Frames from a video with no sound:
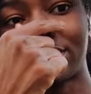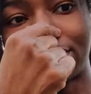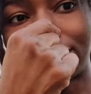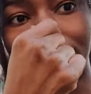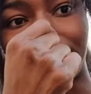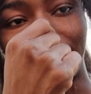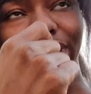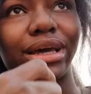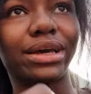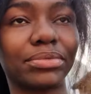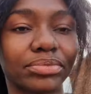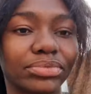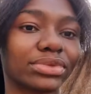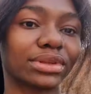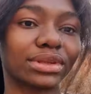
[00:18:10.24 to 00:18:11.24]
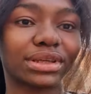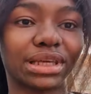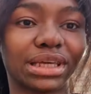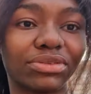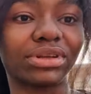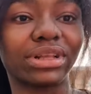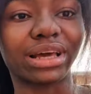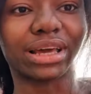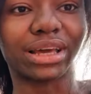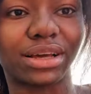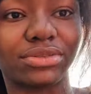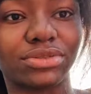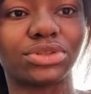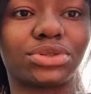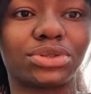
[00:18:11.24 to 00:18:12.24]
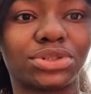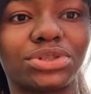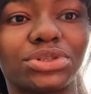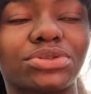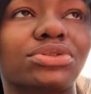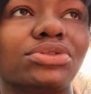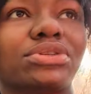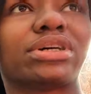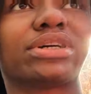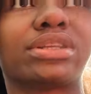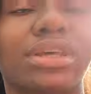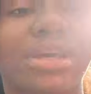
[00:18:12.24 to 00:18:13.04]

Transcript: So yeah, given I have two children,